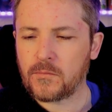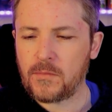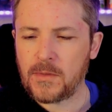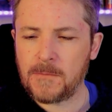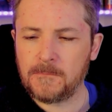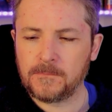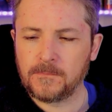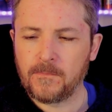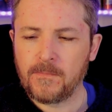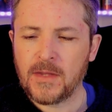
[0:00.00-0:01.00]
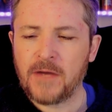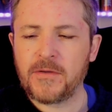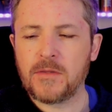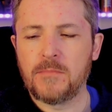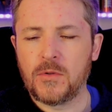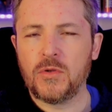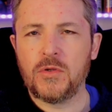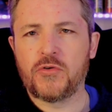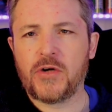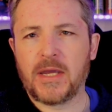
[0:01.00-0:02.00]
But the
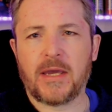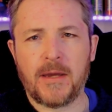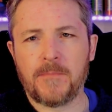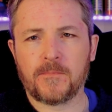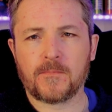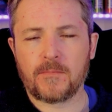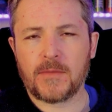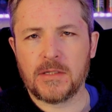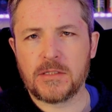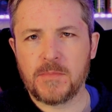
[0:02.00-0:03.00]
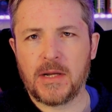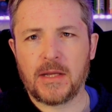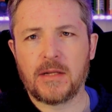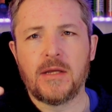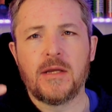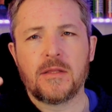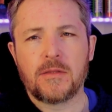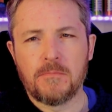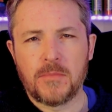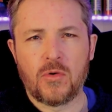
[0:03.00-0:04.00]
more you drink it and smell it,
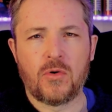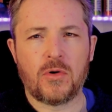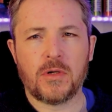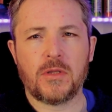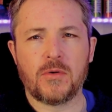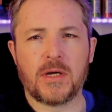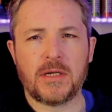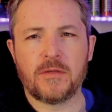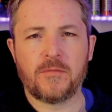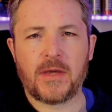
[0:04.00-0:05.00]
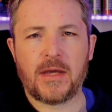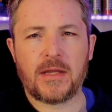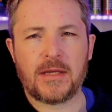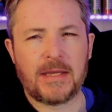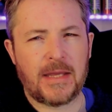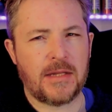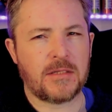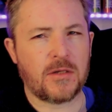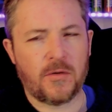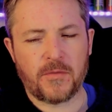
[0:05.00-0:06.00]
the more you kind of get a
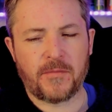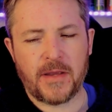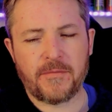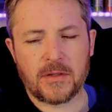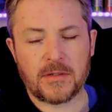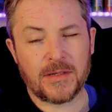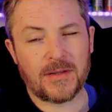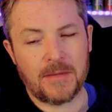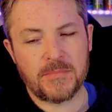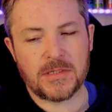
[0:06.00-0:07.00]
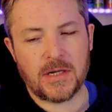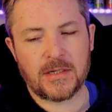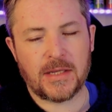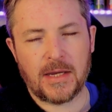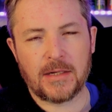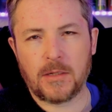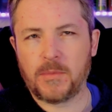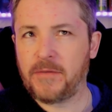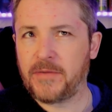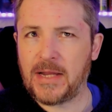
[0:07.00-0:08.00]
hint of the flavour. Like, I'm starting to get a
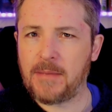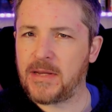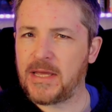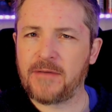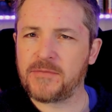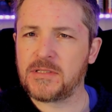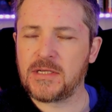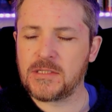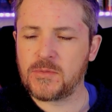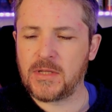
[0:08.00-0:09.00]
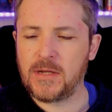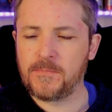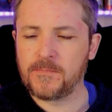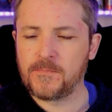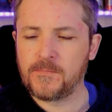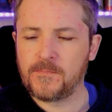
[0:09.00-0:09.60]
little bit of a lemony aftertaste with that.